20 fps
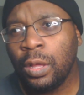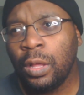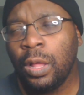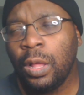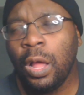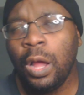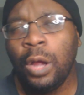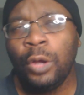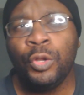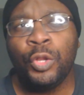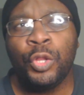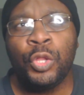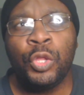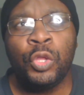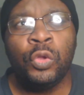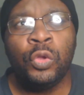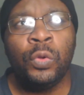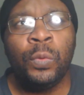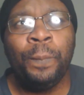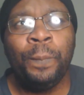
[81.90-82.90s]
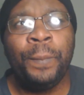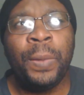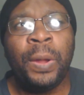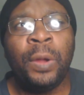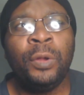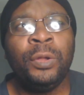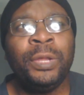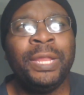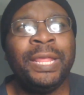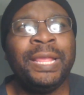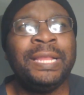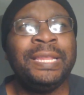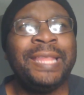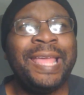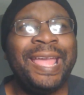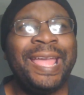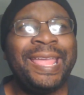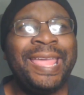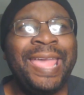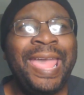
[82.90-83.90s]
Aren't you burning
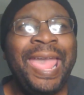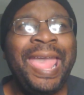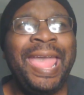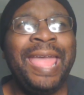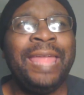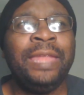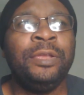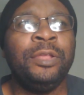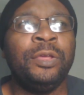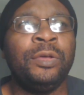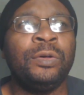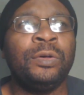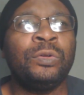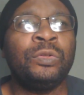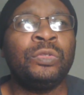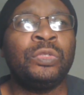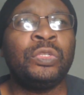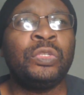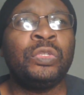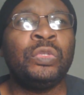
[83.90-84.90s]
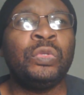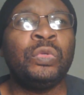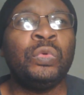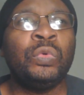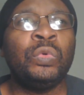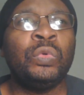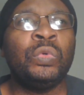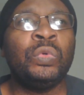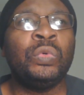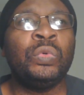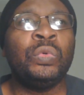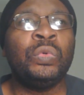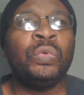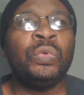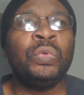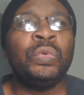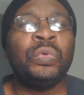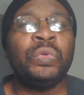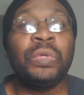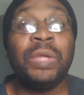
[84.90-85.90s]
that candle to